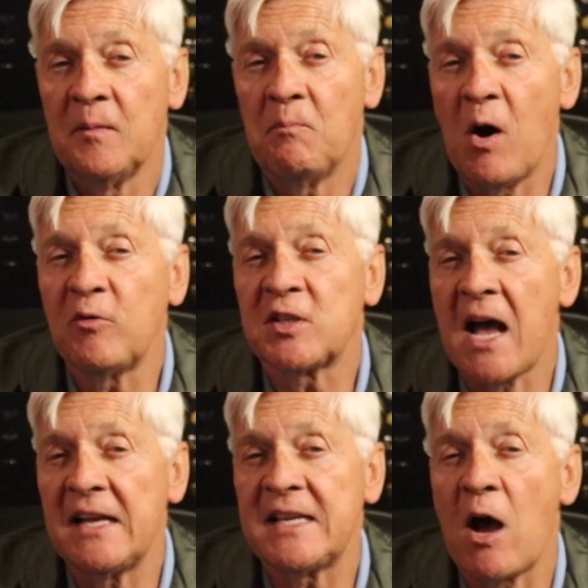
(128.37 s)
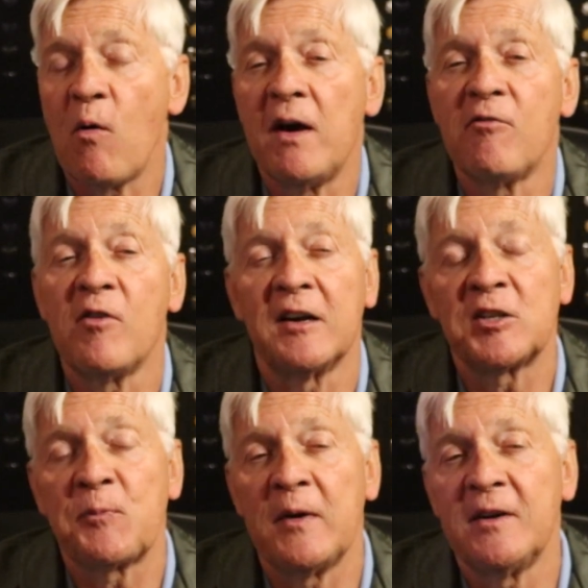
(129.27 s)
Both sides, however, are
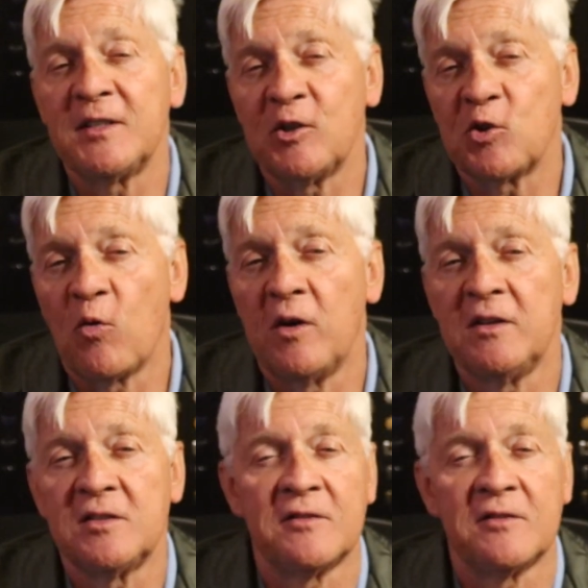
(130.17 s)
experiencing shortages